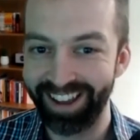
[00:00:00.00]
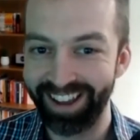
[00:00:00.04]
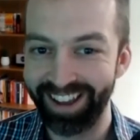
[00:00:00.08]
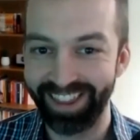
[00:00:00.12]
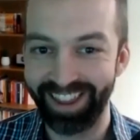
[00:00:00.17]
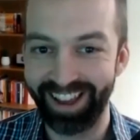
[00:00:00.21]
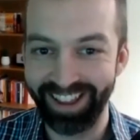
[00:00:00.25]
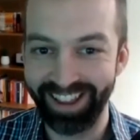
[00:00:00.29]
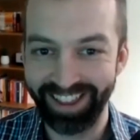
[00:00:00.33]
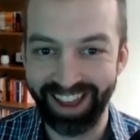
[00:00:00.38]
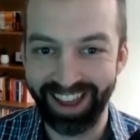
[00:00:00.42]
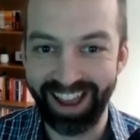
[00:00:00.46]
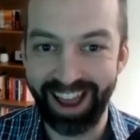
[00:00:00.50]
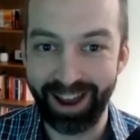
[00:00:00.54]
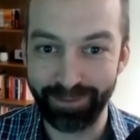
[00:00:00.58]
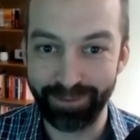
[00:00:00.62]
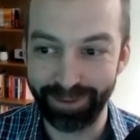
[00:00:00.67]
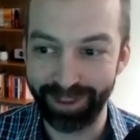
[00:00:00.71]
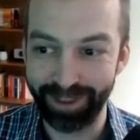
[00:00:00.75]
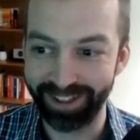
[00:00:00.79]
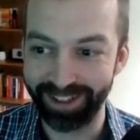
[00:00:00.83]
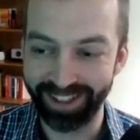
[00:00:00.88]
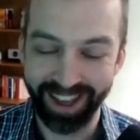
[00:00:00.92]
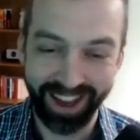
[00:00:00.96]
they have
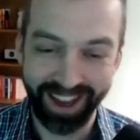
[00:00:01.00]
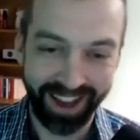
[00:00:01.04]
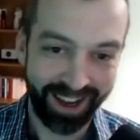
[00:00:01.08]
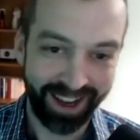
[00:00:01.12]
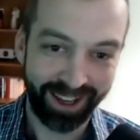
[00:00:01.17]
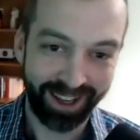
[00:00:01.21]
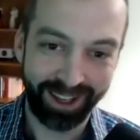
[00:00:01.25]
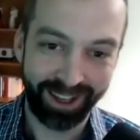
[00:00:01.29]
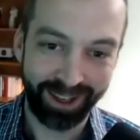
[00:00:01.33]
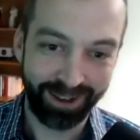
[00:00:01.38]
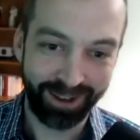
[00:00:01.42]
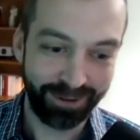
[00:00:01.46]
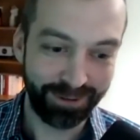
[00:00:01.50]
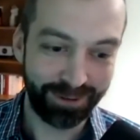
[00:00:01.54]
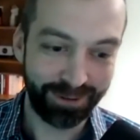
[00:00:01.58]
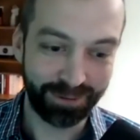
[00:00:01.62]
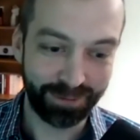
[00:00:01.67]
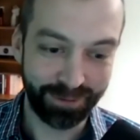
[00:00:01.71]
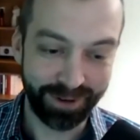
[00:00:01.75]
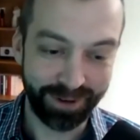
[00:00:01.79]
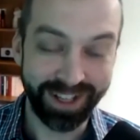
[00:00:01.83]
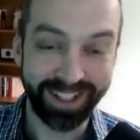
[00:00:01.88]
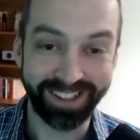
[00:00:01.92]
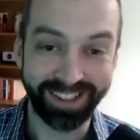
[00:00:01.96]
this huge
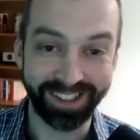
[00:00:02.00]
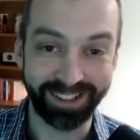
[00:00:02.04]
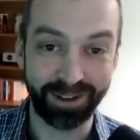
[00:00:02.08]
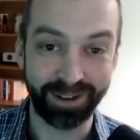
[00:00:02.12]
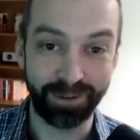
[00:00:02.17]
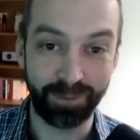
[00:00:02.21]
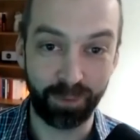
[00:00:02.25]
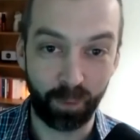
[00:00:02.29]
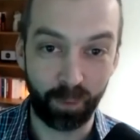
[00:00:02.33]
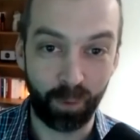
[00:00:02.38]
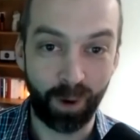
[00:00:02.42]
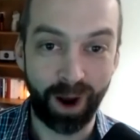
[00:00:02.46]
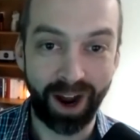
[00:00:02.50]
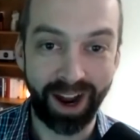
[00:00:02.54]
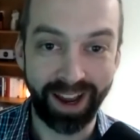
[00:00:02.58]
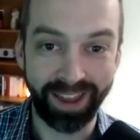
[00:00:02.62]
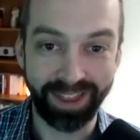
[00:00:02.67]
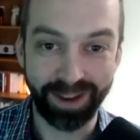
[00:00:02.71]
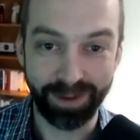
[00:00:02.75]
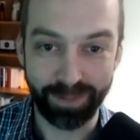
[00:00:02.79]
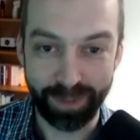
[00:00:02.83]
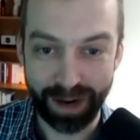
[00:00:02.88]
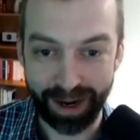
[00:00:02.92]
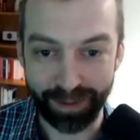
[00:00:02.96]
reason of why
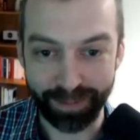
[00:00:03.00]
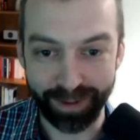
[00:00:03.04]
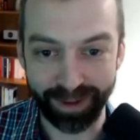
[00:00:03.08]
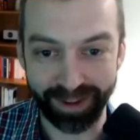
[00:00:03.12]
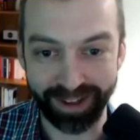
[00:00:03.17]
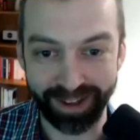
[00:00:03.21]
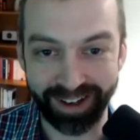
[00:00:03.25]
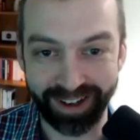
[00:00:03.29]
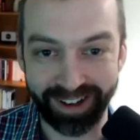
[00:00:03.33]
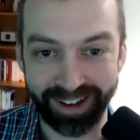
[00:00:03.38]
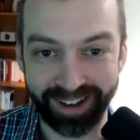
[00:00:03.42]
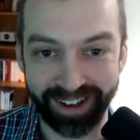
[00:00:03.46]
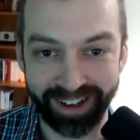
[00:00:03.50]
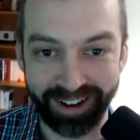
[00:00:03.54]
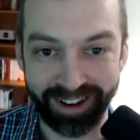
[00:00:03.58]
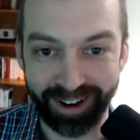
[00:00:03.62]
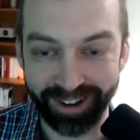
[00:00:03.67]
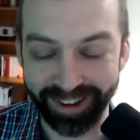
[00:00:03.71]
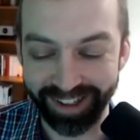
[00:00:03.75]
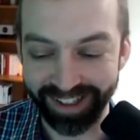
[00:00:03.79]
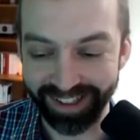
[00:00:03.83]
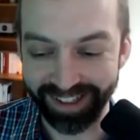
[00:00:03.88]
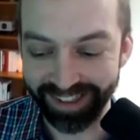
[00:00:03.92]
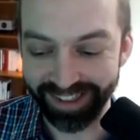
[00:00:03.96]
they're popular and
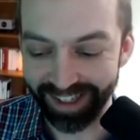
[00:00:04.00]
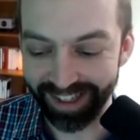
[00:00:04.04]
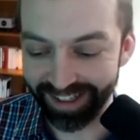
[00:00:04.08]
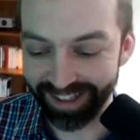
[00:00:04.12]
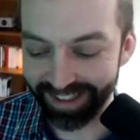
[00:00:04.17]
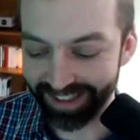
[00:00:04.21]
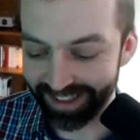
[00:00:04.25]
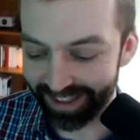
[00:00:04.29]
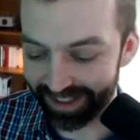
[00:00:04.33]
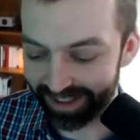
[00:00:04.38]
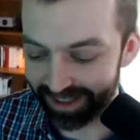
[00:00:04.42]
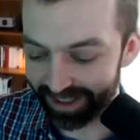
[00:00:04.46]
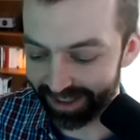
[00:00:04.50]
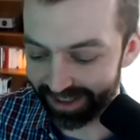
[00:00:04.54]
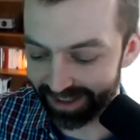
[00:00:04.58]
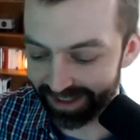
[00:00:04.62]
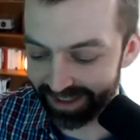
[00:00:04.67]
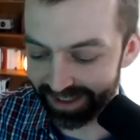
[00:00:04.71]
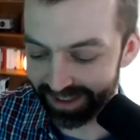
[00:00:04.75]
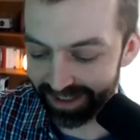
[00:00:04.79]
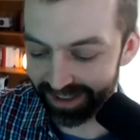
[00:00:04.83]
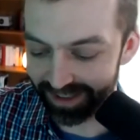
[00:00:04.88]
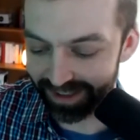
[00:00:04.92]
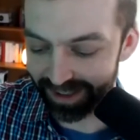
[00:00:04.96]
all these things, and
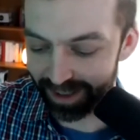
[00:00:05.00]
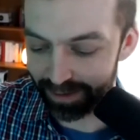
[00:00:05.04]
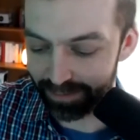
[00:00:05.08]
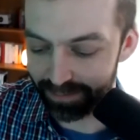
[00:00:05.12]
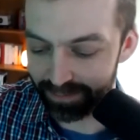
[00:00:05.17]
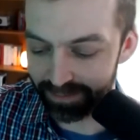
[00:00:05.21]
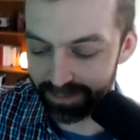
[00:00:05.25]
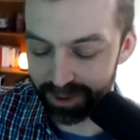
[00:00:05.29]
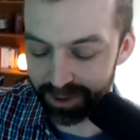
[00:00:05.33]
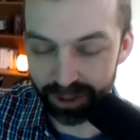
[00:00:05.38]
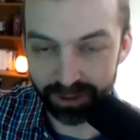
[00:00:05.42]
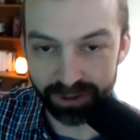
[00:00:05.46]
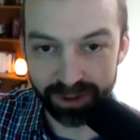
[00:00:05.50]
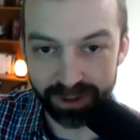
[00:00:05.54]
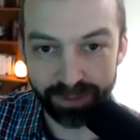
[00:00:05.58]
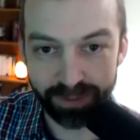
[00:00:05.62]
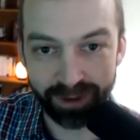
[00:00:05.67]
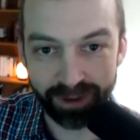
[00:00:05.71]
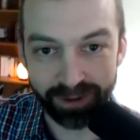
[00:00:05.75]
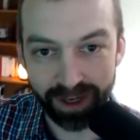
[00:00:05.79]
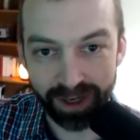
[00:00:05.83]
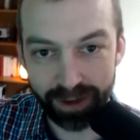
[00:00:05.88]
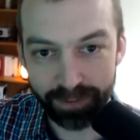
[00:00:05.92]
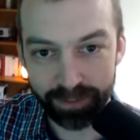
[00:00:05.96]
just some Joe
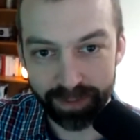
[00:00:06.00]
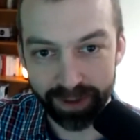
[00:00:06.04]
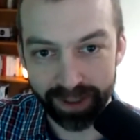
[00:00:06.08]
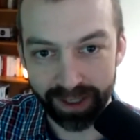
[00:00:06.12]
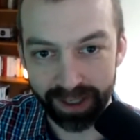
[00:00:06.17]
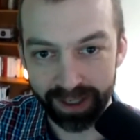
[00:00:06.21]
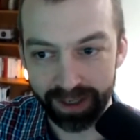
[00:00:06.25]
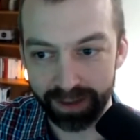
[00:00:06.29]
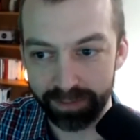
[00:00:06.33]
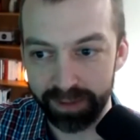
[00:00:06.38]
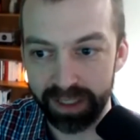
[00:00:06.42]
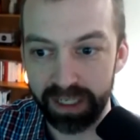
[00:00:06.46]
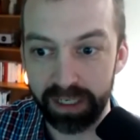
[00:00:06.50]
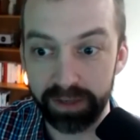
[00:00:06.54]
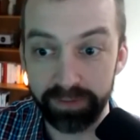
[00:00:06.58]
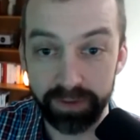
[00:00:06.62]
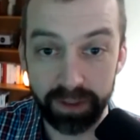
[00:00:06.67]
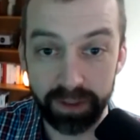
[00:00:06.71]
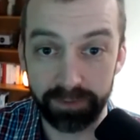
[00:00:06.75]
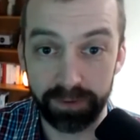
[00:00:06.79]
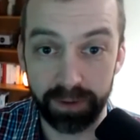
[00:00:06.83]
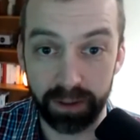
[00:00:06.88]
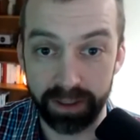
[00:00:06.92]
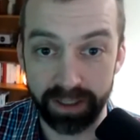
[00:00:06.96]
Schmo company, I mean, even
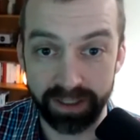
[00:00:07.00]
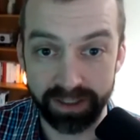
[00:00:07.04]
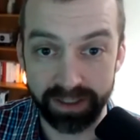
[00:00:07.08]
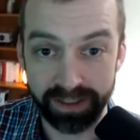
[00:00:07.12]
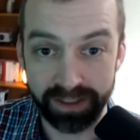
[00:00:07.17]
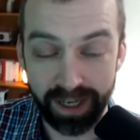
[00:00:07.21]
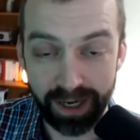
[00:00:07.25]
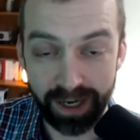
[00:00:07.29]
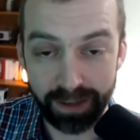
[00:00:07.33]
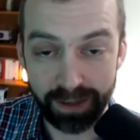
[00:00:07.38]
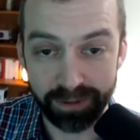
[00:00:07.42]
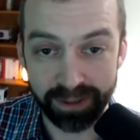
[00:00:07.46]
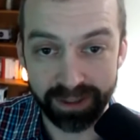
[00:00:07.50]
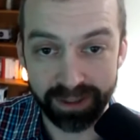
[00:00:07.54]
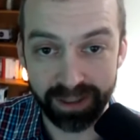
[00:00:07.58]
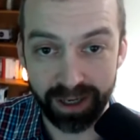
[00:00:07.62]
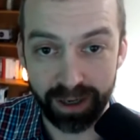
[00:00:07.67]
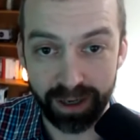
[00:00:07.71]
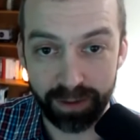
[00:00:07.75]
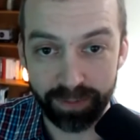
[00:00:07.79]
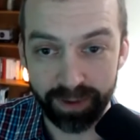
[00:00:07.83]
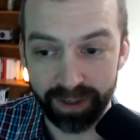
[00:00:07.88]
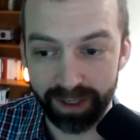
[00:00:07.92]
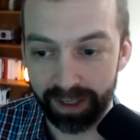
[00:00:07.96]
if they're an established
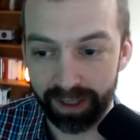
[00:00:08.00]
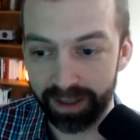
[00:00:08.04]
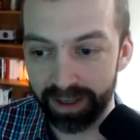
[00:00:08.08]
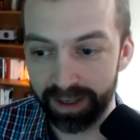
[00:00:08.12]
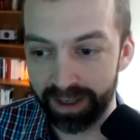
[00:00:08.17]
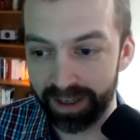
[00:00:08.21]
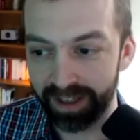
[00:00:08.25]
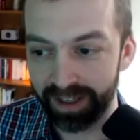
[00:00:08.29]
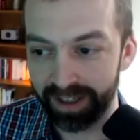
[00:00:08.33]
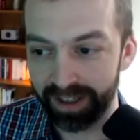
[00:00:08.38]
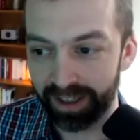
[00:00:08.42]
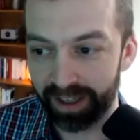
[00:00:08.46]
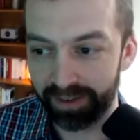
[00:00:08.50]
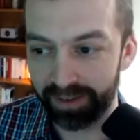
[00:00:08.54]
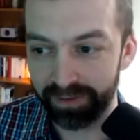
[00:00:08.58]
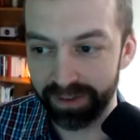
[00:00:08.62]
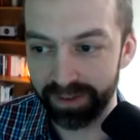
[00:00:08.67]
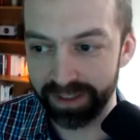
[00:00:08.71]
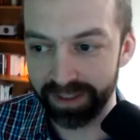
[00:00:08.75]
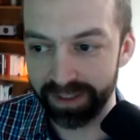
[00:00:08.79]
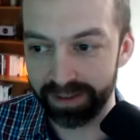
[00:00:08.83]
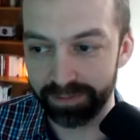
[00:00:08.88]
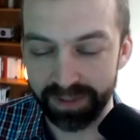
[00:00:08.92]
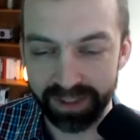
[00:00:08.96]
company,
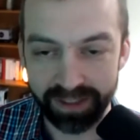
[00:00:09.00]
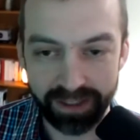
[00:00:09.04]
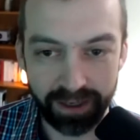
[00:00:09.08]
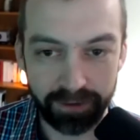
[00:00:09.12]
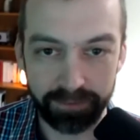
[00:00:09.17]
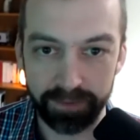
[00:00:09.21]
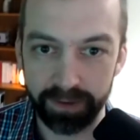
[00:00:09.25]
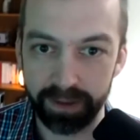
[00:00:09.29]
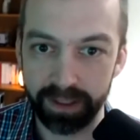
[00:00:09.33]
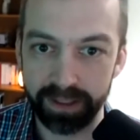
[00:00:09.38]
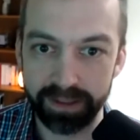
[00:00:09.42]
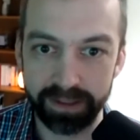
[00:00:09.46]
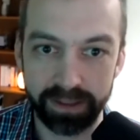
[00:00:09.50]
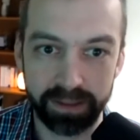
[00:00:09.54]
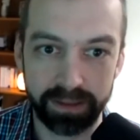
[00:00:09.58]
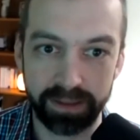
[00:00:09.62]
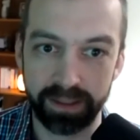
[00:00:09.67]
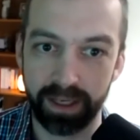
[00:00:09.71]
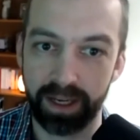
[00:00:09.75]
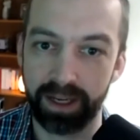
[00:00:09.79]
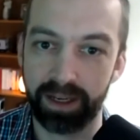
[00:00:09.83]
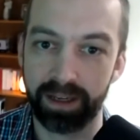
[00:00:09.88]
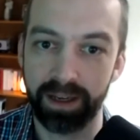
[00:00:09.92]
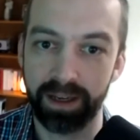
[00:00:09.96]
given some stuff, unless it's
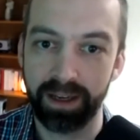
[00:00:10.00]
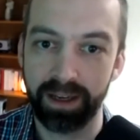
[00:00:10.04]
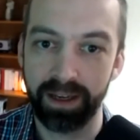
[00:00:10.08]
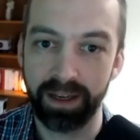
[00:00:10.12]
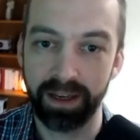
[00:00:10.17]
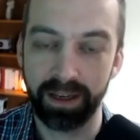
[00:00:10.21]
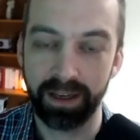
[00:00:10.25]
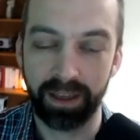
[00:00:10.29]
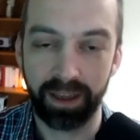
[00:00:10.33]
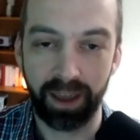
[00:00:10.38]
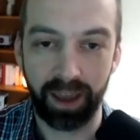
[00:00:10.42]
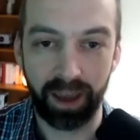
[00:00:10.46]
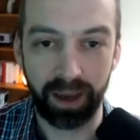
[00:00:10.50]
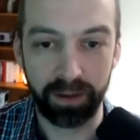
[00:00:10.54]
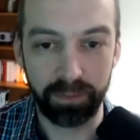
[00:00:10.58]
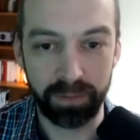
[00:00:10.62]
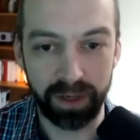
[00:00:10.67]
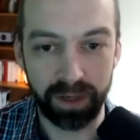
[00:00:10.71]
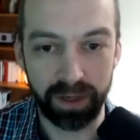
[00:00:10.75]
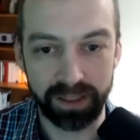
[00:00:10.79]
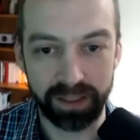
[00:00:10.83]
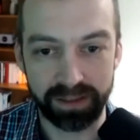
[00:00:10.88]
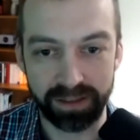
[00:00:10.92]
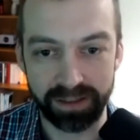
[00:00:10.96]
like
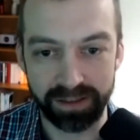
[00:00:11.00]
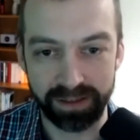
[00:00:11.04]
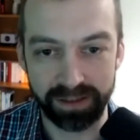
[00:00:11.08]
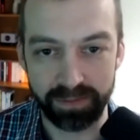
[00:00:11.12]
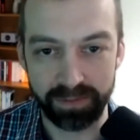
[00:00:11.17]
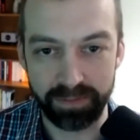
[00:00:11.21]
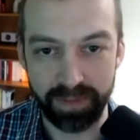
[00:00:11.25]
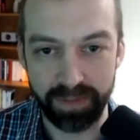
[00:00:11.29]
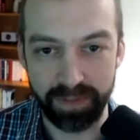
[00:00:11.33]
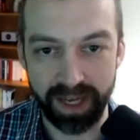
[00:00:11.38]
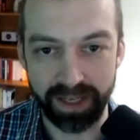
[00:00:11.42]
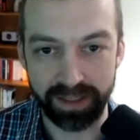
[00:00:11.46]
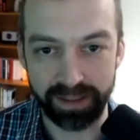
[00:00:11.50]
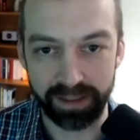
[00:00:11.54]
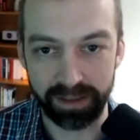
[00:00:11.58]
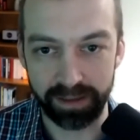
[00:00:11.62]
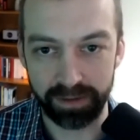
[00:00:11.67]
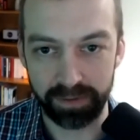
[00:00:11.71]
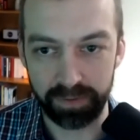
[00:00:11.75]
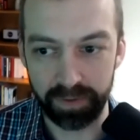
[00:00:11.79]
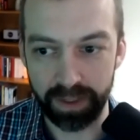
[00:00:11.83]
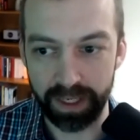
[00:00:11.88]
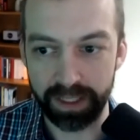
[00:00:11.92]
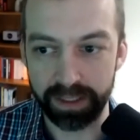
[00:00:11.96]
gangbusters, amazing
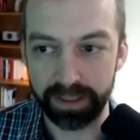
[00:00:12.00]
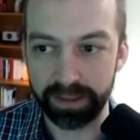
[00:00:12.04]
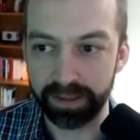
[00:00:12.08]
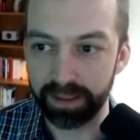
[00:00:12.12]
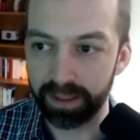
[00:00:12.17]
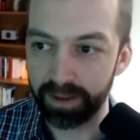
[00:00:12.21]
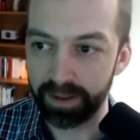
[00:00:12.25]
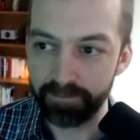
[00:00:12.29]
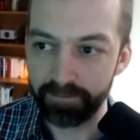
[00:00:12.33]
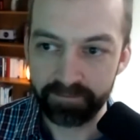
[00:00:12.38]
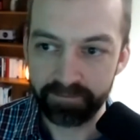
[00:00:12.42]
advice,